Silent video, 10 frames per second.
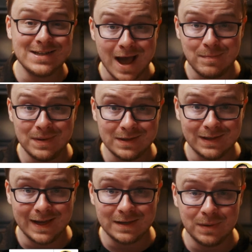tapping the
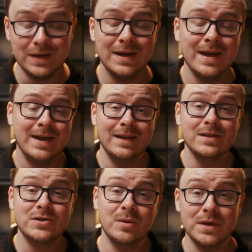like button, and
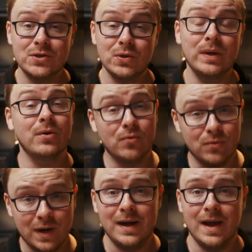let's jump into it
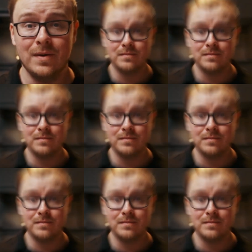right now.